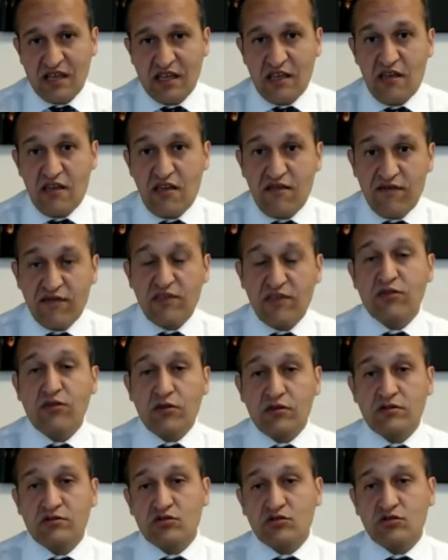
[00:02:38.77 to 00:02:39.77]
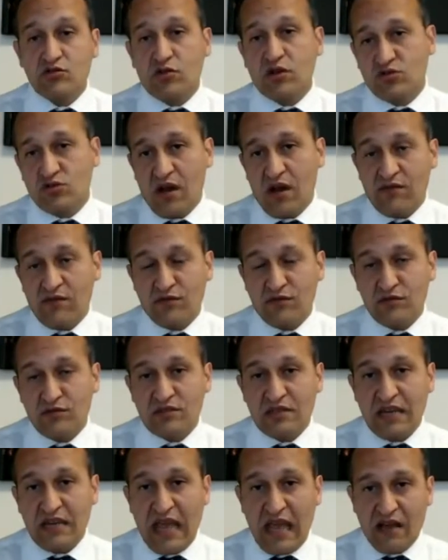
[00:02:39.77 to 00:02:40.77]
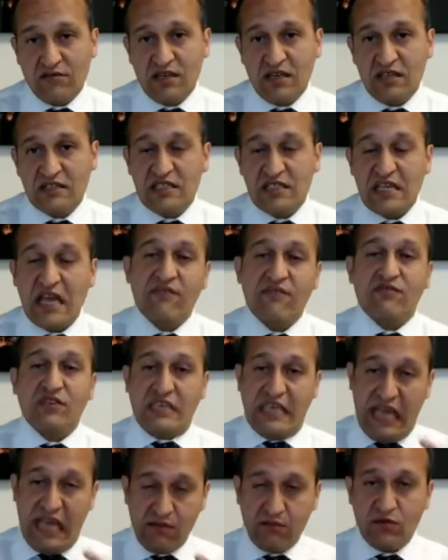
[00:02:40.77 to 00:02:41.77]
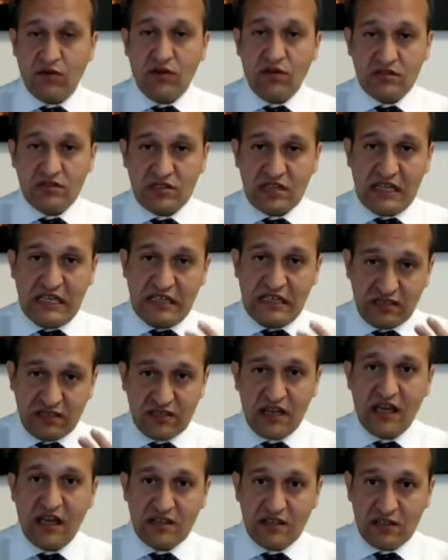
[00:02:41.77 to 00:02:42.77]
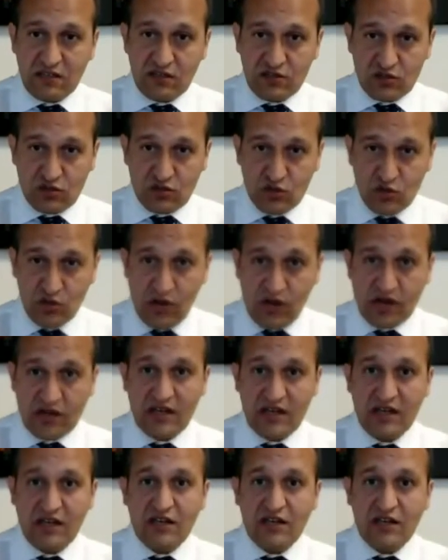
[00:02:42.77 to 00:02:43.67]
Even though truck drivers nowadays have cameras inside their truck